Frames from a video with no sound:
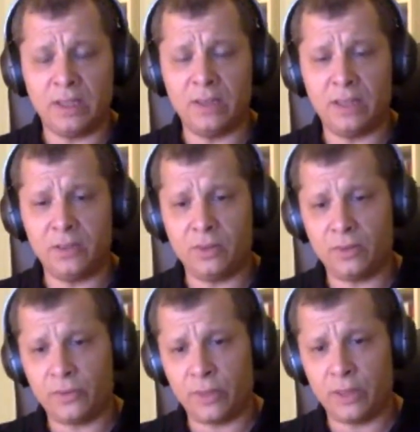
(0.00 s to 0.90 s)
not that
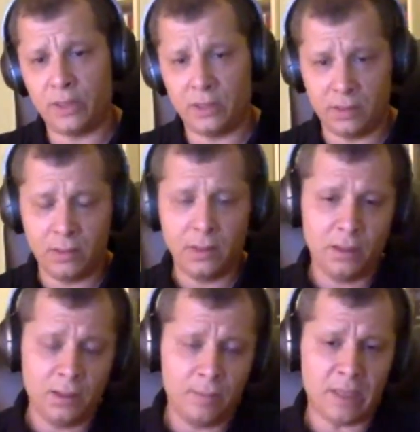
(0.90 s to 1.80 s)
user-friendly, and
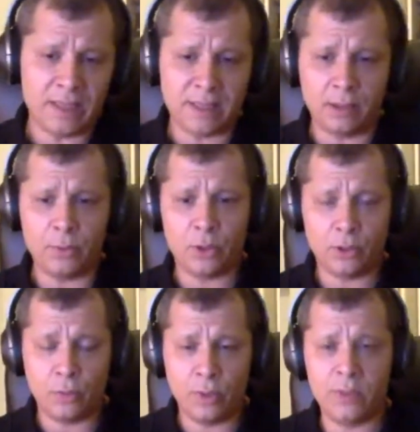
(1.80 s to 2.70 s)
mass
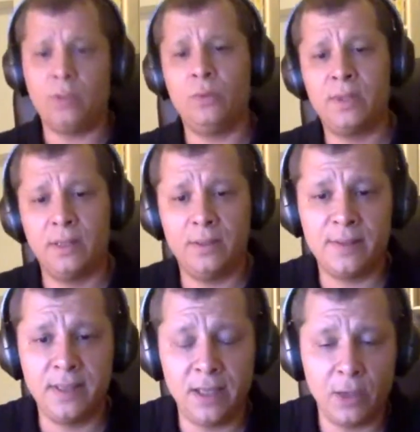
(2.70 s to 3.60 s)
adoption with, I would say, a
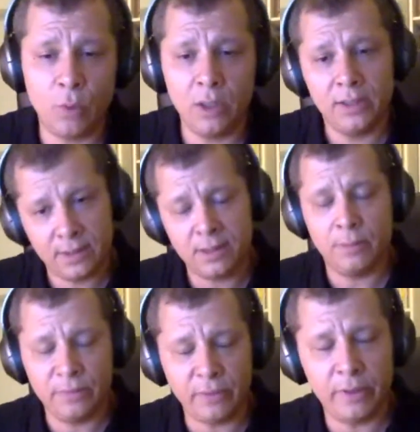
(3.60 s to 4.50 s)
CLI wallet, it's
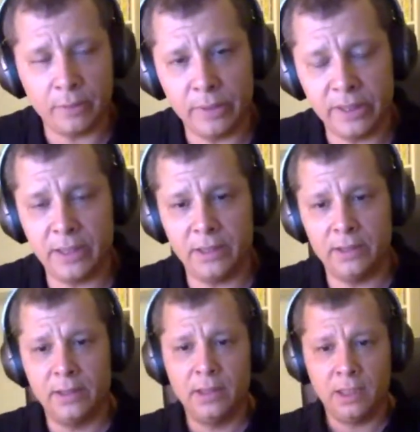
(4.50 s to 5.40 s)
going to be very
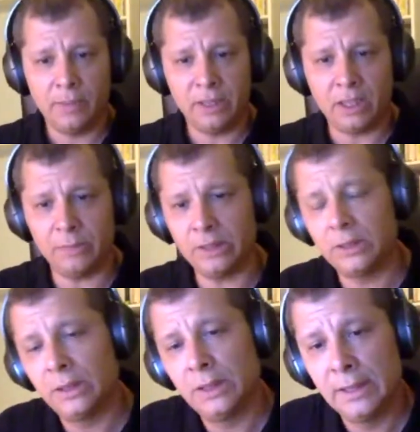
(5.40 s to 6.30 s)
complicated. Come
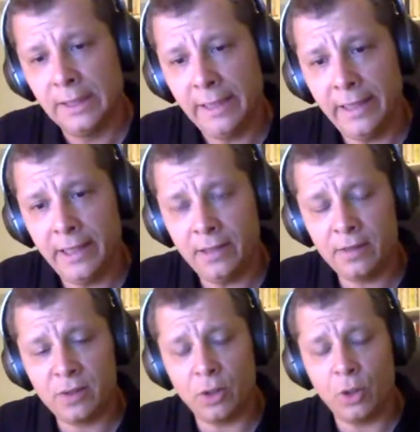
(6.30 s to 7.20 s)

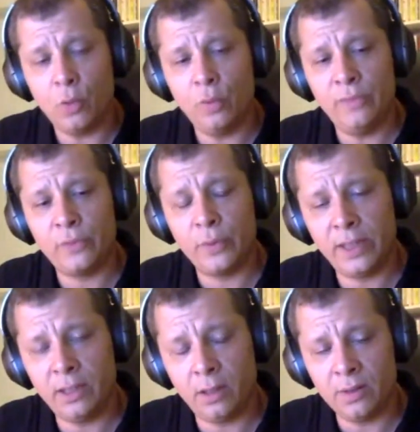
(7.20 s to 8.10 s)
on. So we've
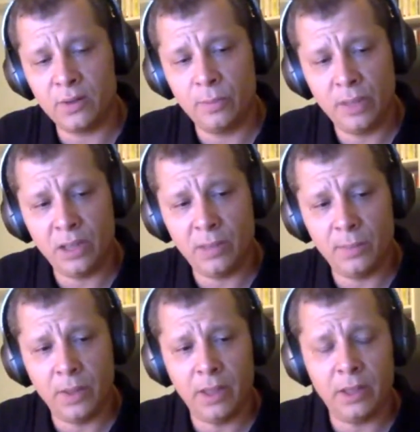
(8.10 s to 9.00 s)
created also
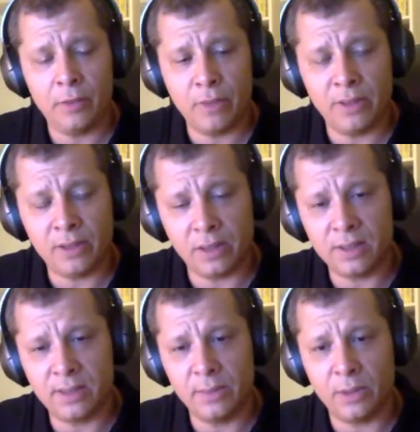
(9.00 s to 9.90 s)
Beam around the
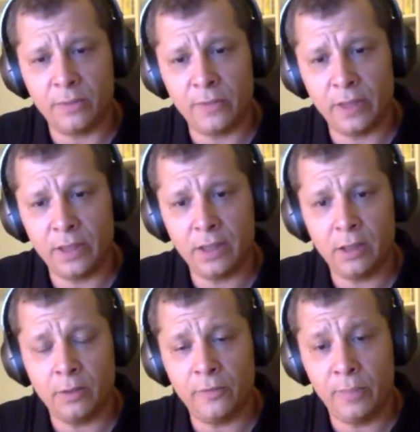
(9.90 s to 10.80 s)
concept
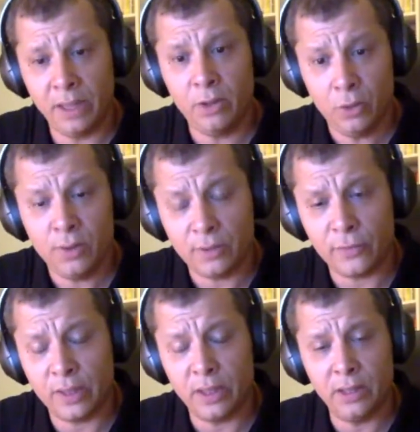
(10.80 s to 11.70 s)
of being
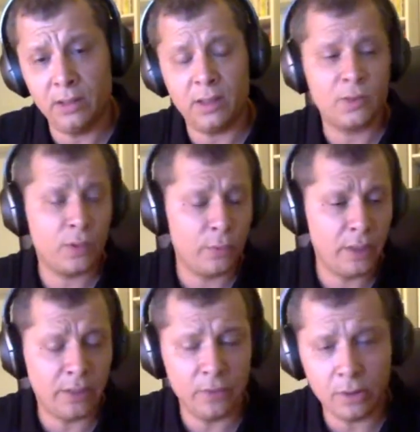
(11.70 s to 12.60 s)
user-friendly. That's why
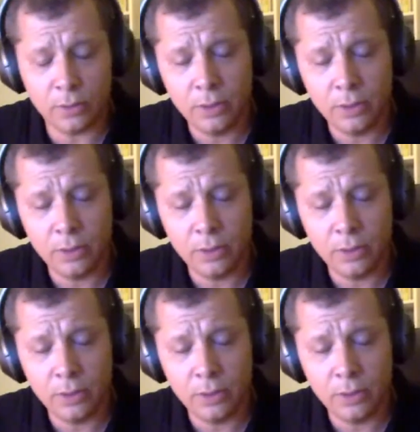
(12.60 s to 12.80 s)
we have,